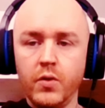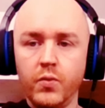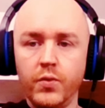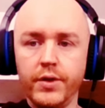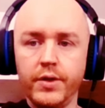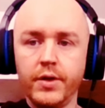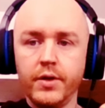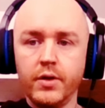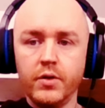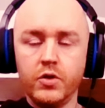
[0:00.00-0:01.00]
We
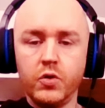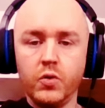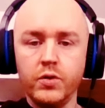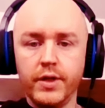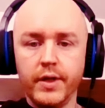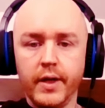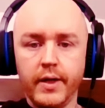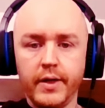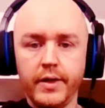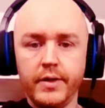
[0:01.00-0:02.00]
don't
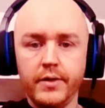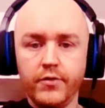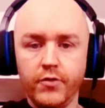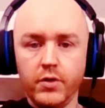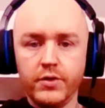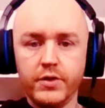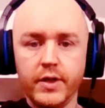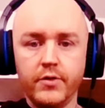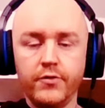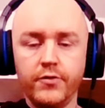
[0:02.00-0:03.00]
deny the false
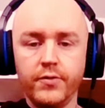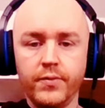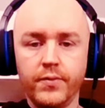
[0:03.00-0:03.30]
self.